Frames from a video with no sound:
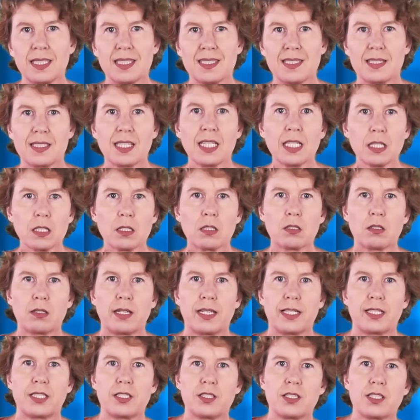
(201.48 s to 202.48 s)
it's
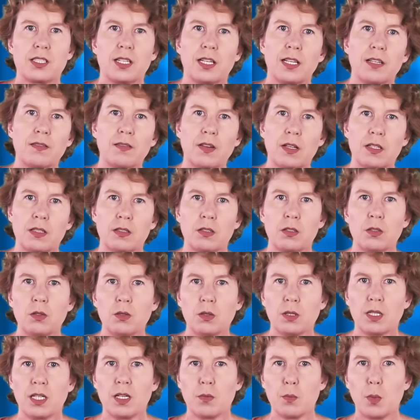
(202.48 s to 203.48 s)
incorrect to say that
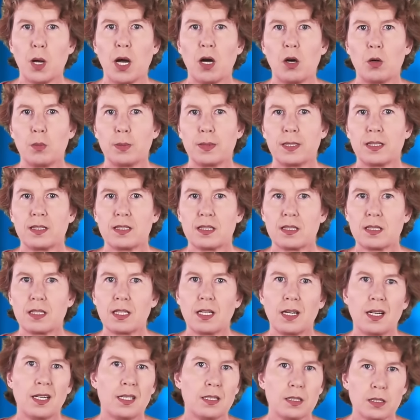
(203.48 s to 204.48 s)
nuclear power plants
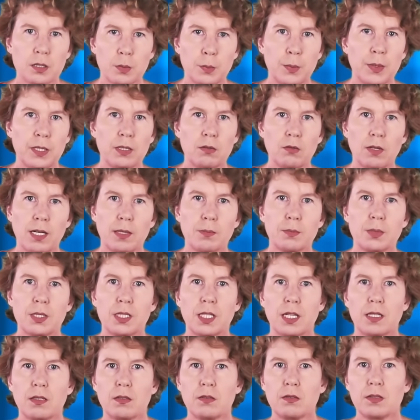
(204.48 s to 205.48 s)
can't be ramped
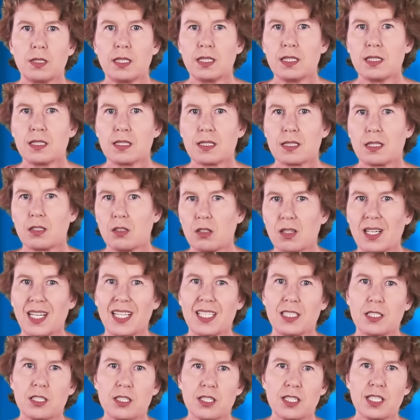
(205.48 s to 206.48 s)
down, it's
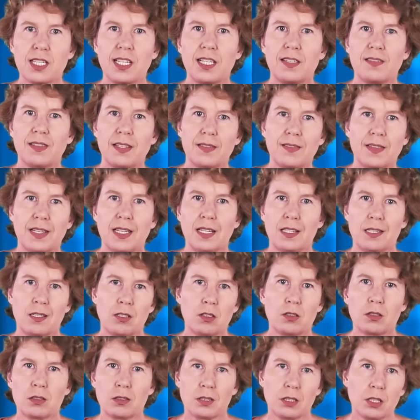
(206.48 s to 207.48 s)
correct to say that they're
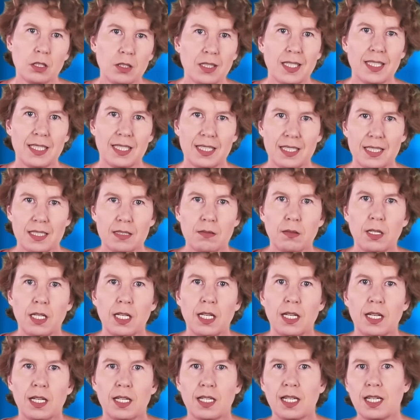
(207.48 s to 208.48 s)
not good at it.
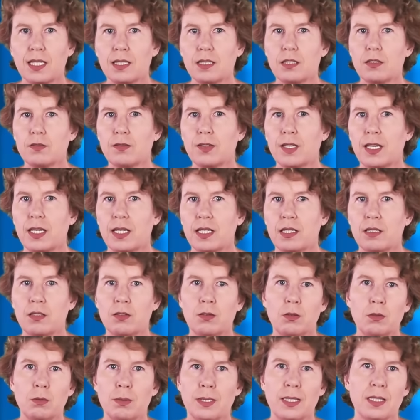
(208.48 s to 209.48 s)
Kind of like
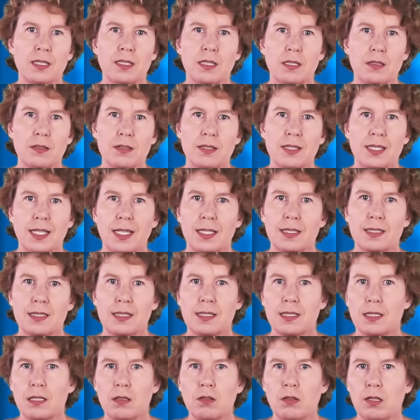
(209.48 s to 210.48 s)
Windows
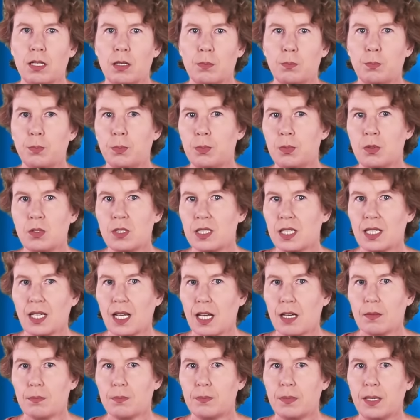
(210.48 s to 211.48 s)
gets slower booting
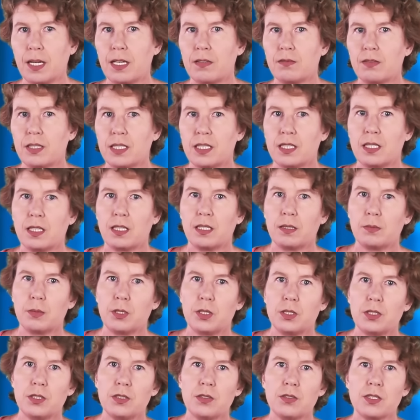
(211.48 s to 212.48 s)
up every time
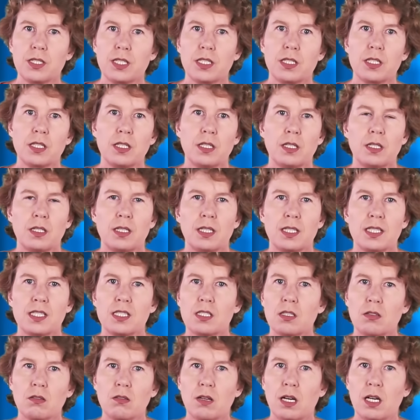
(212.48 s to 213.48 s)
you use it.
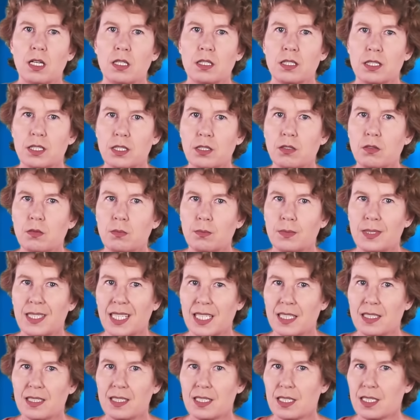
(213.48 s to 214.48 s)
So I assume
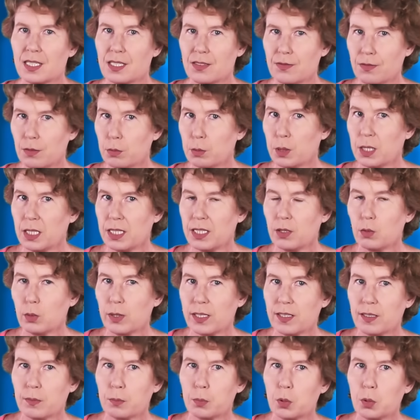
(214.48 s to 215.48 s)
Gates is familiar with the